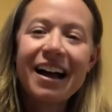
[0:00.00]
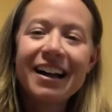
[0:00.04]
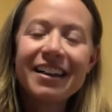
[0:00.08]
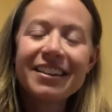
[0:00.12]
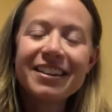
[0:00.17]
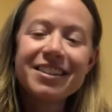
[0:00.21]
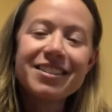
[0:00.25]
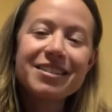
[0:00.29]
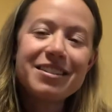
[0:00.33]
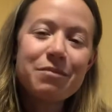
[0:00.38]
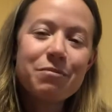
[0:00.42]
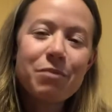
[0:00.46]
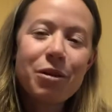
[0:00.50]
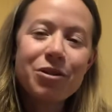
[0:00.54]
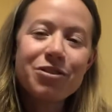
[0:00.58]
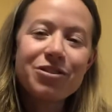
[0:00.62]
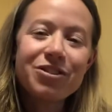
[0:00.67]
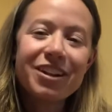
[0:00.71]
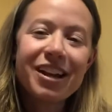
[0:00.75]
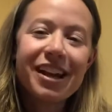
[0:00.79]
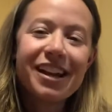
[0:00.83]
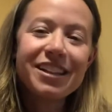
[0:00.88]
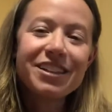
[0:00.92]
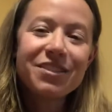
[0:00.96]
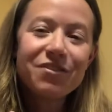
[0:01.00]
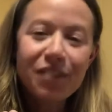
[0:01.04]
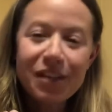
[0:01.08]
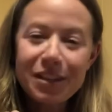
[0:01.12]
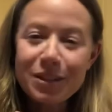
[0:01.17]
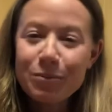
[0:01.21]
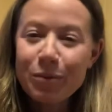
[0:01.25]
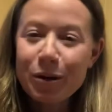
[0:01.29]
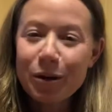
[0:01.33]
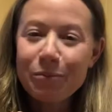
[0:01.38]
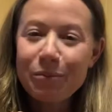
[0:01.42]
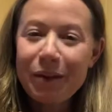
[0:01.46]
the Steamboat Creates
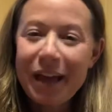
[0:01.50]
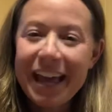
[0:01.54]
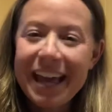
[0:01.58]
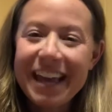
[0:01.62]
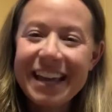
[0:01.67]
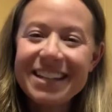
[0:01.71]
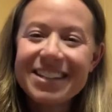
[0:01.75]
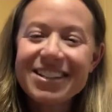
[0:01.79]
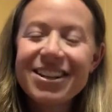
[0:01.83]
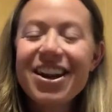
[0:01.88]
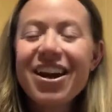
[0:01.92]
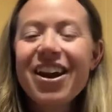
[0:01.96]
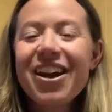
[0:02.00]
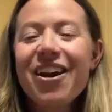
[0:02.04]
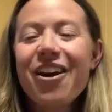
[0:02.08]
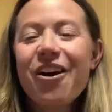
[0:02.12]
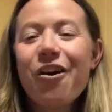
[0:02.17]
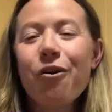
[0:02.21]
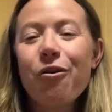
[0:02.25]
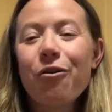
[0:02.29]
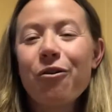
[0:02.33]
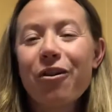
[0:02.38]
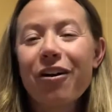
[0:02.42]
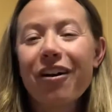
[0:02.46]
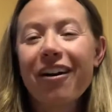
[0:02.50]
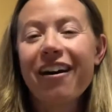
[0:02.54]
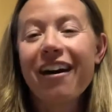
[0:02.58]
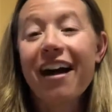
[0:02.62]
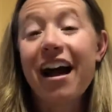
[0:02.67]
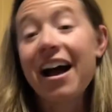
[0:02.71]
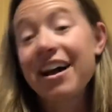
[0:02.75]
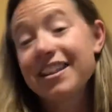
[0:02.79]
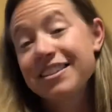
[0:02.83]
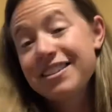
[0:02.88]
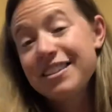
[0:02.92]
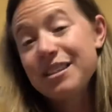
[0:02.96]
Facebook page or
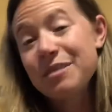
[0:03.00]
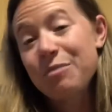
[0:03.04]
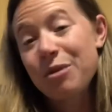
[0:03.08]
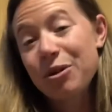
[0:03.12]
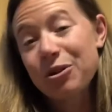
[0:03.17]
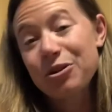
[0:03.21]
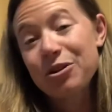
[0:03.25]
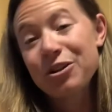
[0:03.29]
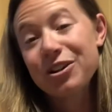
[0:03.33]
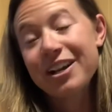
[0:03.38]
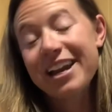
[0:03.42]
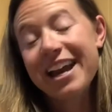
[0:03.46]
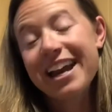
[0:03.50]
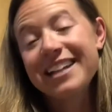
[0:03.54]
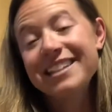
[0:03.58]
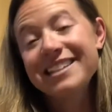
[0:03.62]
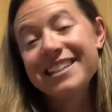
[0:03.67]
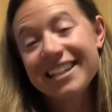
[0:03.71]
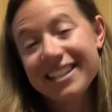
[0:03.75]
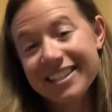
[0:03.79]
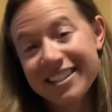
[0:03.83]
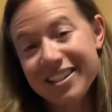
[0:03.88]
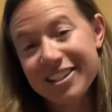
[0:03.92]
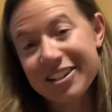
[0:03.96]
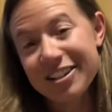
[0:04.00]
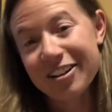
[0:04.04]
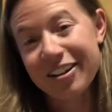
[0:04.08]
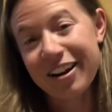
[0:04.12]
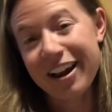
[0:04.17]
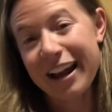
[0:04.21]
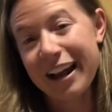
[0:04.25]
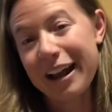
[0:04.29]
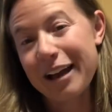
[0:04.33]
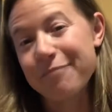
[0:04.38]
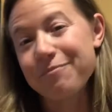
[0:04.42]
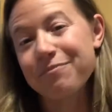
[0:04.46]
on Steamboat Creates
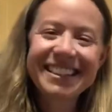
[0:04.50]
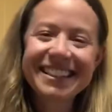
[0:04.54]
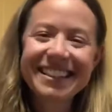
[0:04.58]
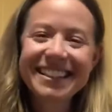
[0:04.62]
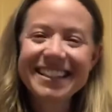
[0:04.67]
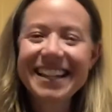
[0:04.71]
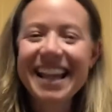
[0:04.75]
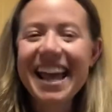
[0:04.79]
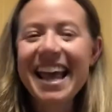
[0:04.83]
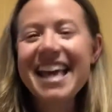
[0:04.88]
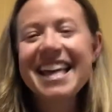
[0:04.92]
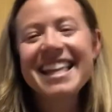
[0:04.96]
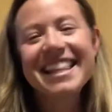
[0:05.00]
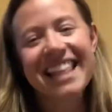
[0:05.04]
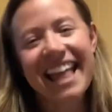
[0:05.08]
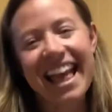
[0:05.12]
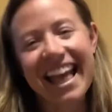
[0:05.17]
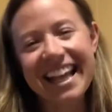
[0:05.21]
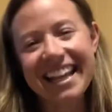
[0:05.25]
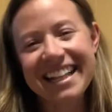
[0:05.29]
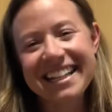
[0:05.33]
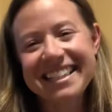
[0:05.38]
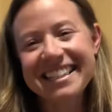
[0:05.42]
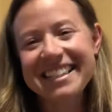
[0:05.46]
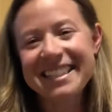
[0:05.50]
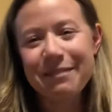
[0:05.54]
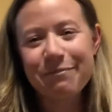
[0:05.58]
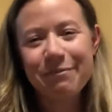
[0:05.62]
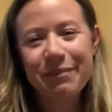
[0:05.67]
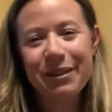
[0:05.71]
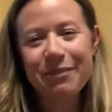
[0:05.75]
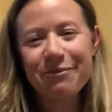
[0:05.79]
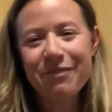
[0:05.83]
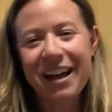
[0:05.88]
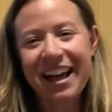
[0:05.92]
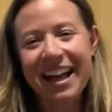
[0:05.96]
Instagram. Thanks,
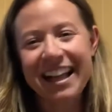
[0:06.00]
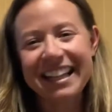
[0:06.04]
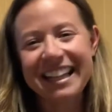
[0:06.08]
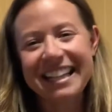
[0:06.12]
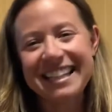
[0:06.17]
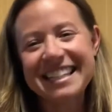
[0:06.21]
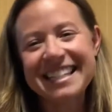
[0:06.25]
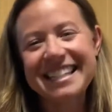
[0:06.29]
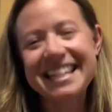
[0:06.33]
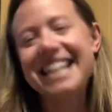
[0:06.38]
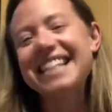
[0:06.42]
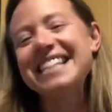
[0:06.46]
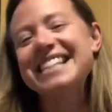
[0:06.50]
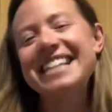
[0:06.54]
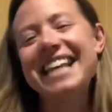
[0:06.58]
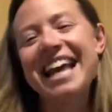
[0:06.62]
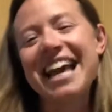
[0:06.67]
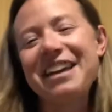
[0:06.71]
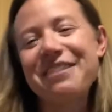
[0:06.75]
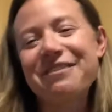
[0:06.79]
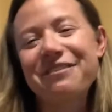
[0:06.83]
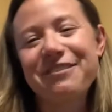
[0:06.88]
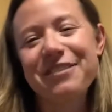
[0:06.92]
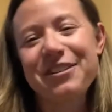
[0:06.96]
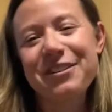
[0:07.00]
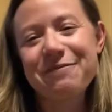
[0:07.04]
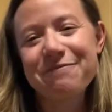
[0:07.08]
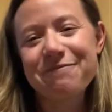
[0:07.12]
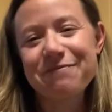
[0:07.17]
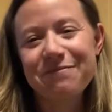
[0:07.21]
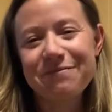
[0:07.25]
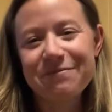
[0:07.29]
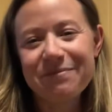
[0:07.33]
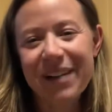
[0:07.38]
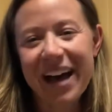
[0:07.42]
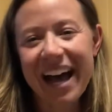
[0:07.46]
be well, and stay safe.
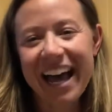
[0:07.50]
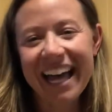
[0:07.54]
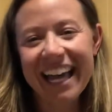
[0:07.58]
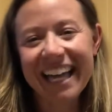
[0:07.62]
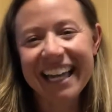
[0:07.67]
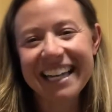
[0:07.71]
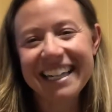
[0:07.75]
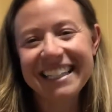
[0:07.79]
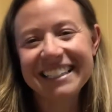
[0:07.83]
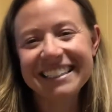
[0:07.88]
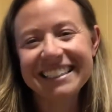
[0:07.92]
Bye.